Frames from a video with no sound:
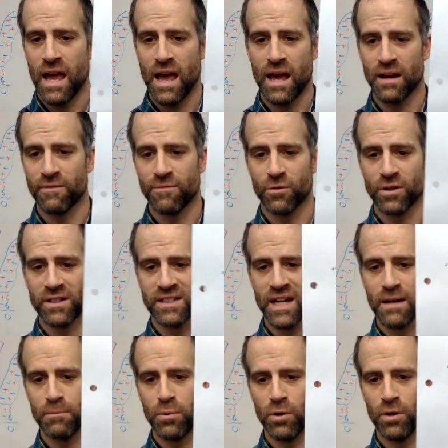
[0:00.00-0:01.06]
And for
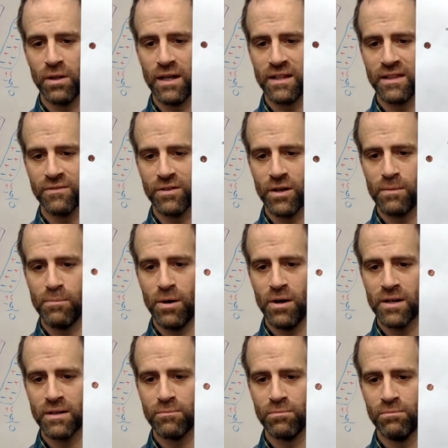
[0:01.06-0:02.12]
example, at the very
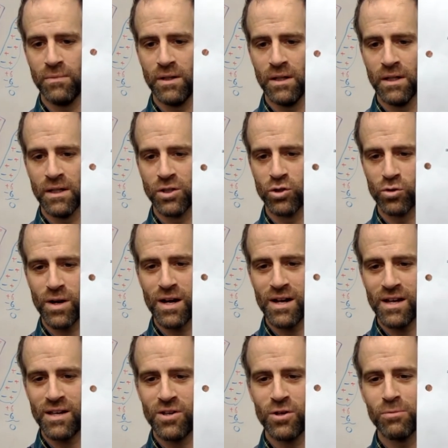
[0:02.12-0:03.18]
bottom,
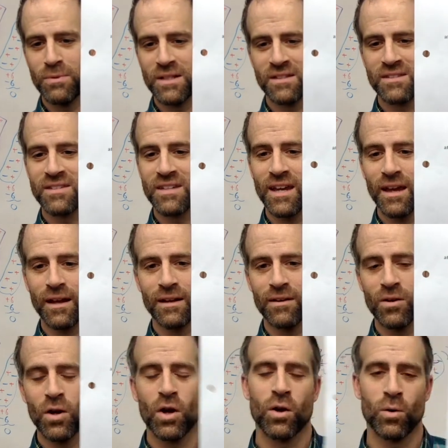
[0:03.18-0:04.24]
dry human skin
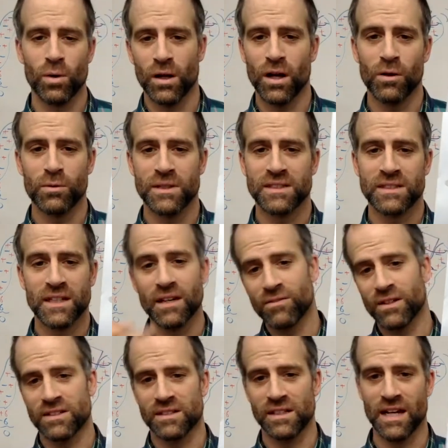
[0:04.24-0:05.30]
will always give
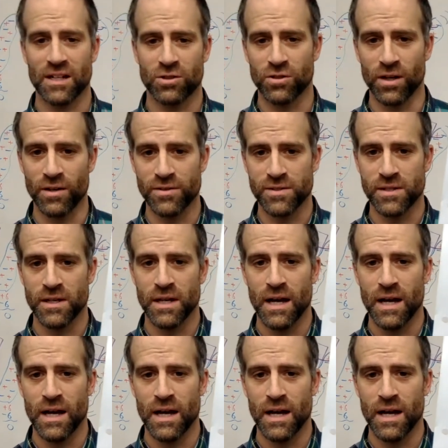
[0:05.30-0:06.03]
its electrons.